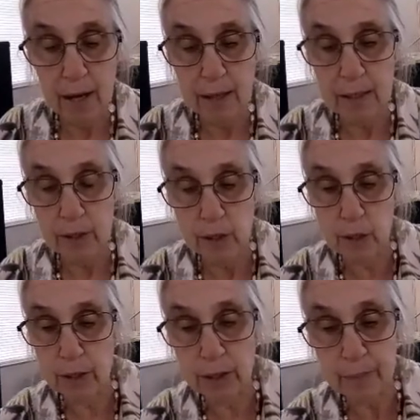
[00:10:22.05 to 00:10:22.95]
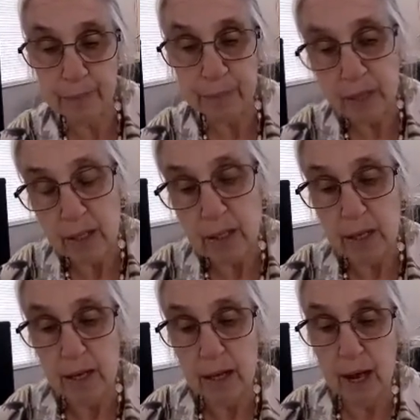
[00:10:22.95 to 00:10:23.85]
in John,
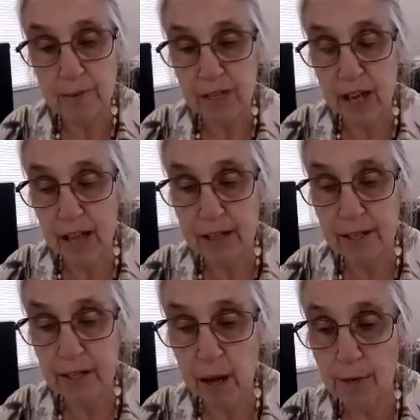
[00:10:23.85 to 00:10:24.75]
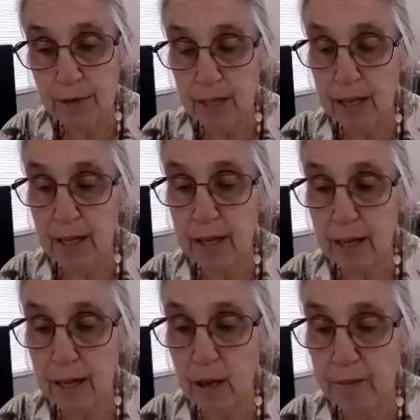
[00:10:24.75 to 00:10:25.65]
after handing over the
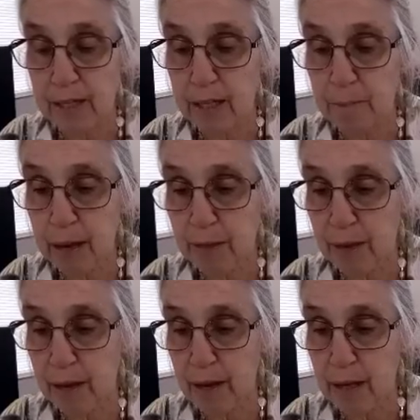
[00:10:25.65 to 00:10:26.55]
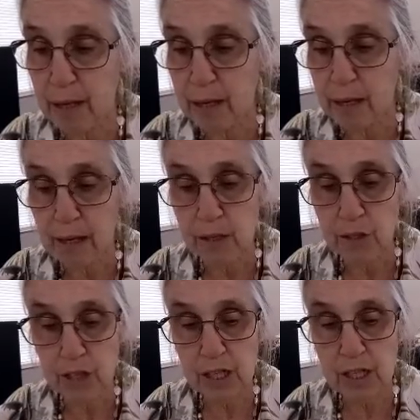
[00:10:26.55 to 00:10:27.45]
care of his mother,
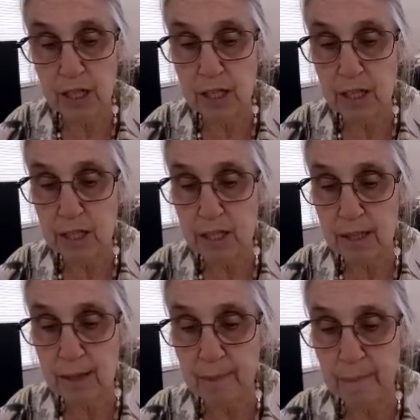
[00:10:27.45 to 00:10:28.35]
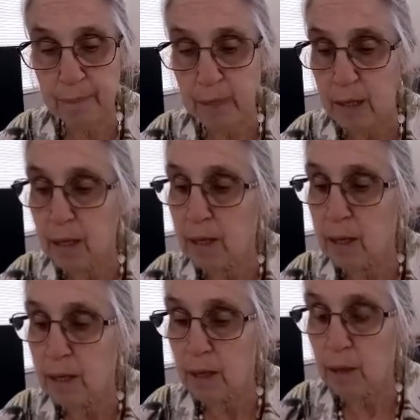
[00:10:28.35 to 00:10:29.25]
Jesus,
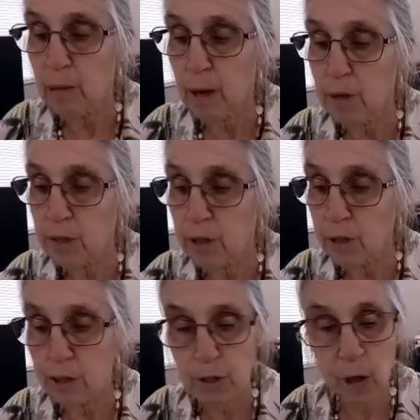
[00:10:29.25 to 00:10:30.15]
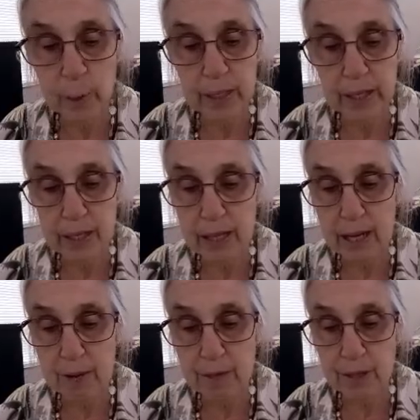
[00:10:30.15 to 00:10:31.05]
quote, knowing that
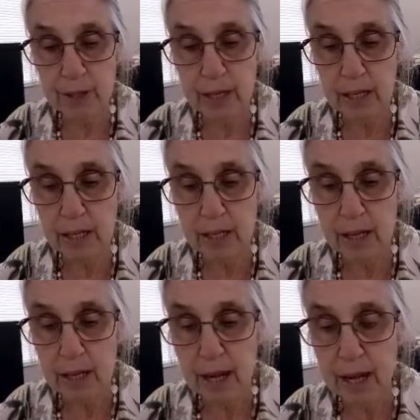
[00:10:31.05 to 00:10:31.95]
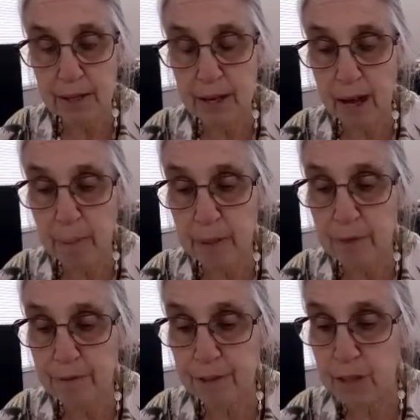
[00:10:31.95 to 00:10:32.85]
everything had now been
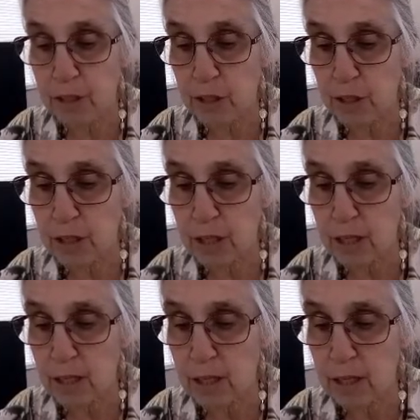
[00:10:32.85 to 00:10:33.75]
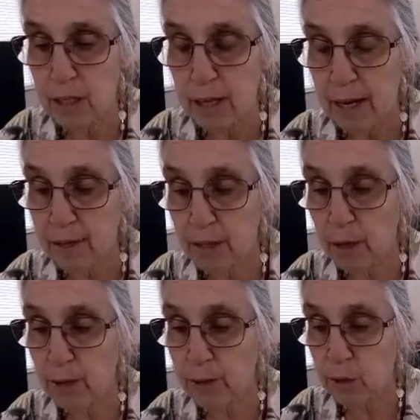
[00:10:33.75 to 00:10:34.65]
finished, and
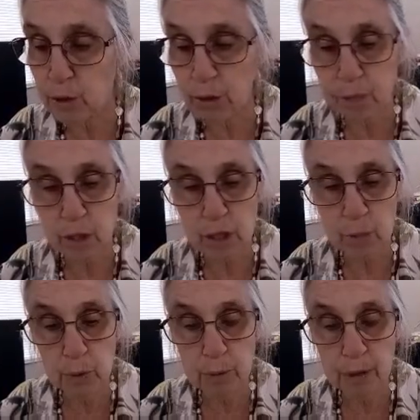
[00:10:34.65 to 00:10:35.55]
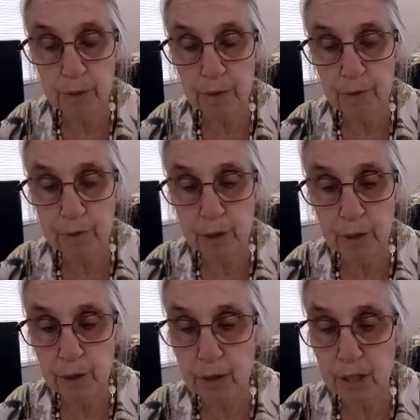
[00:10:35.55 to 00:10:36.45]
so the scripture would be
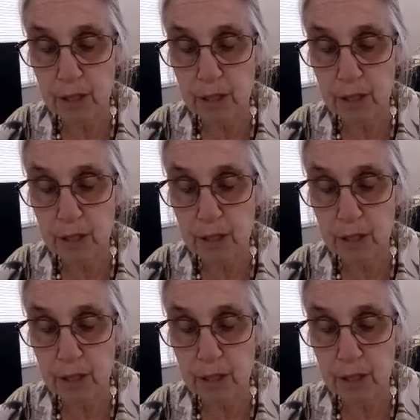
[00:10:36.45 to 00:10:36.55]
fulfilled,